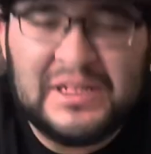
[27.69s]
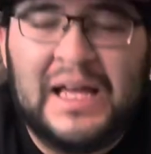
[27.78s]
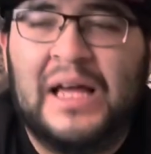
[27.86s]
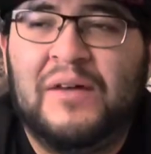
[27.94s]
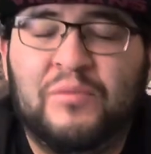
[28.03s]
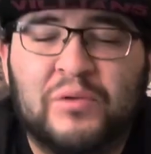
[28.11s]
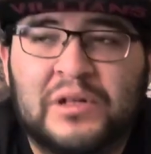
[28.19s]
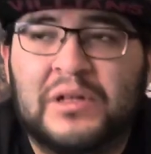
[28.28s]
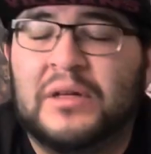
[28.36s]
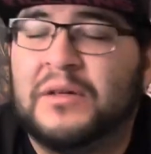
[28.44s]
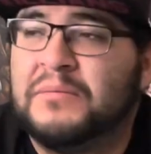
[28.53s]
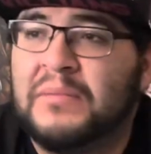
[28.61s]
the F word in
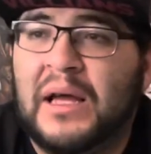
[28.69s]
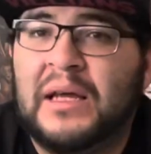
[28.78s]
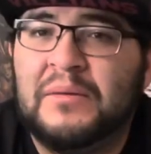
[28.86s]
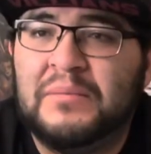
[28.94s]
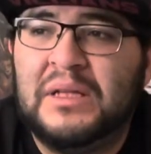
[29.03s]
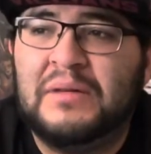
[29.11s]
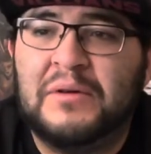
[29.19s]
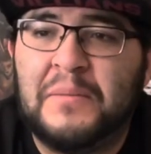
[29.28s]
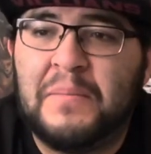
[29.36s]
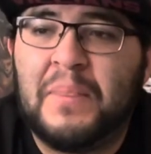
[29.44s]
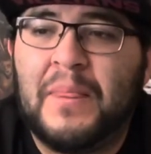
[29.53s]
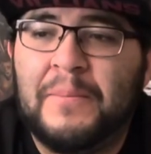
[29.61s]
here. I can't believe
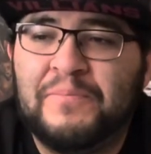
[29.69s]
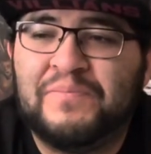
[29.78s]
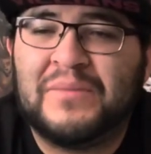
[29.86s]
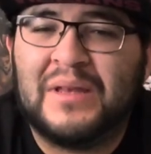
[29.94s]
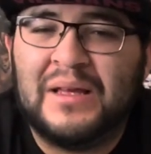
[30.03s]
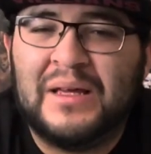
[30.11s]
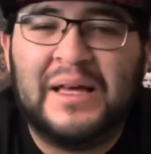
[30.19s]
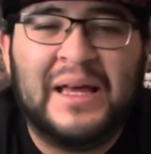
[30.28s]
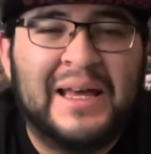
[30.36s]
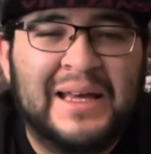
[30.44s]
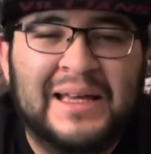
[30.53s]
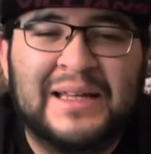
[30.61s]
it.
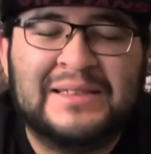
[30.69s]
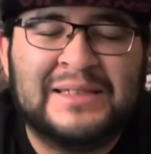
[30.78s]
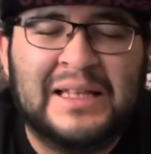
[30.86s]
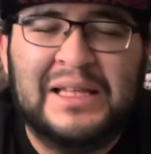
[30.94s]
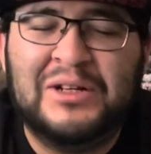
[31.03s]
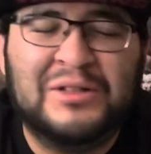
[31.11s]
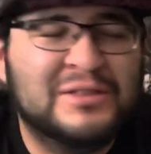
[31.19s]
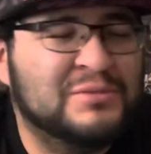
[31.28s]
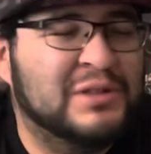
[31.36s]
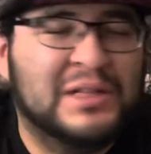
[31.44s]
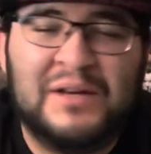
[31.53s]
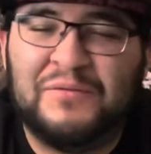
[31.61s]
And it's not the curse
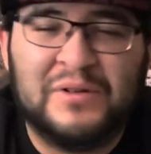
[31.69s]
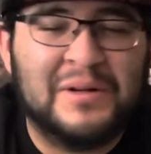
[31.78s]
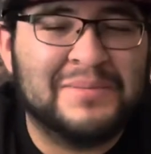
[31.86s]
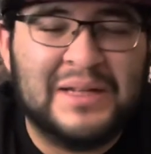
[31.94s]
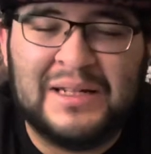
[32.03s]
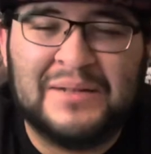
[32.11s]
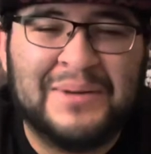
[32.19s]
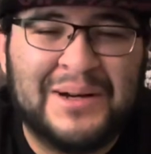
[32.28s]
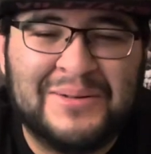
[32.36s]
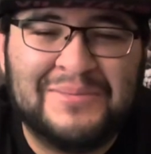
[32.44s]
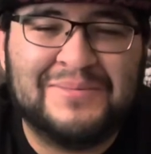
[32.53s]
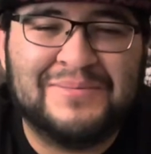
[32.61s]
word F word I'm thinking
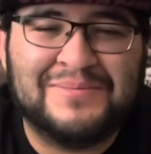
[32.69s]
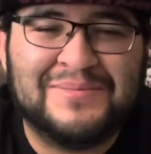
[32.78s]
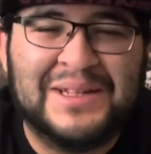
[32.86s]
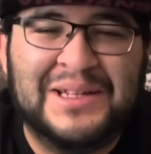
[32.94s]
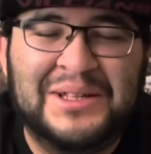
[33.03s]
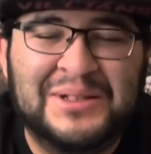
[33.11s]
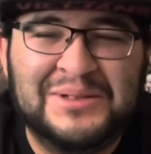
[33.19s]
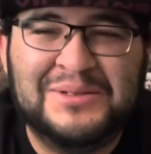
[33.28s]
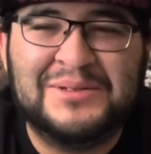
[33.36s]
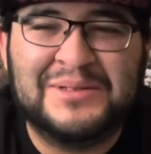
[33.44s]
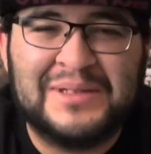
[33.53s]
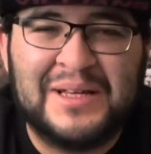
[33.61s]
about. They
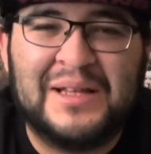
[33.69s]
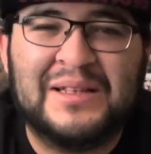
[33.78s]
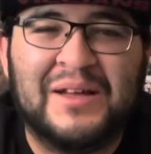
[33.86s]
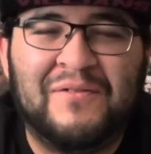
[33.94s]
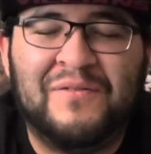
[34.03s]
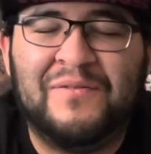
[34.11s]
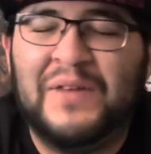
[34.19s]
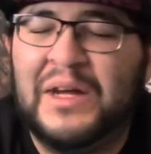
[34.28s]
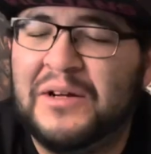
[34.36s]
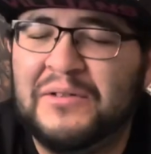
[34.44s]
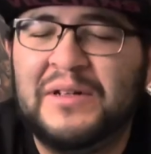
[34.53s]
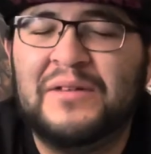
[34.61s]
use the
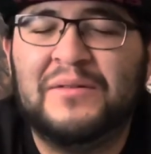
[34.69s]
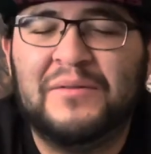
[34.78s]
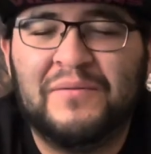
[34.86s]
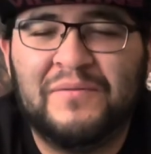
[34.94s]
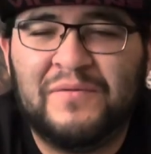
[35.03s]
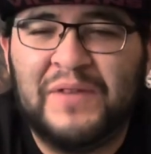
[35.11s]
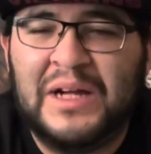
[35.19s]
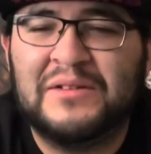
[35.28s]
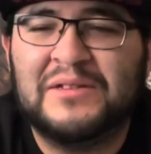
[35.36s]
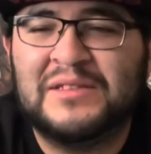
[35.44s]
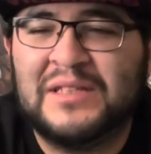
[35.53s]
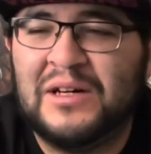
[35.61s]
fairy
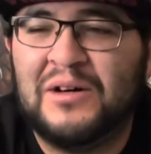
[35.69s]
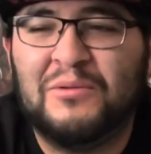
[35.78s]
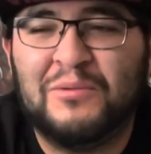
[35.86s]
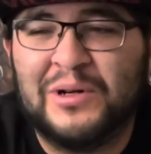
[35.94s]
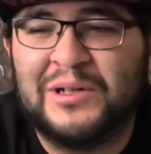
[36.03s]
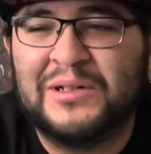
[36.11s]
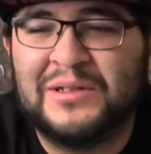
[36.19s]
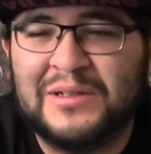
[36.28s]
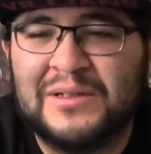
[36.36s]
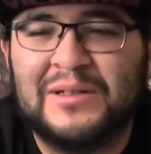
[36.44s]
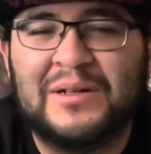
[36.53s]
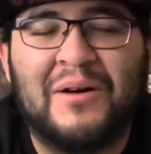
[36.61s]
fairy tale word
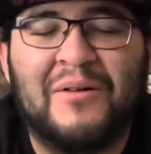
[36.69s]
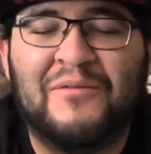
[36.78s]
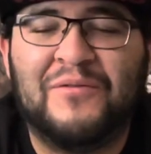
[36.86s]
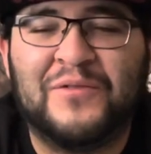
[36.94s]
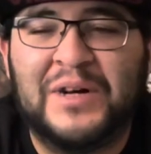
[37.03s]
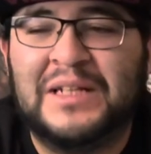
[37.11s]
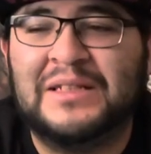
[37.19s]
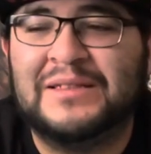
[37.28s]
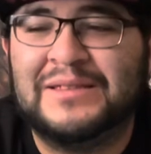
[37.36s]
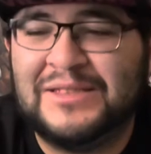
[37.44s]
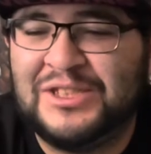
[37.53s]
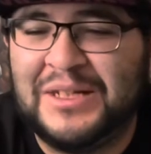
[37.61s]

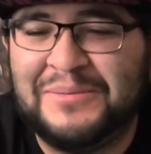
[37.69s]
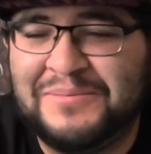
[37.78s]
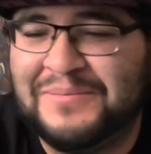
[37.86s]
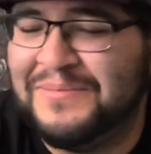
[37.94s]
friendship.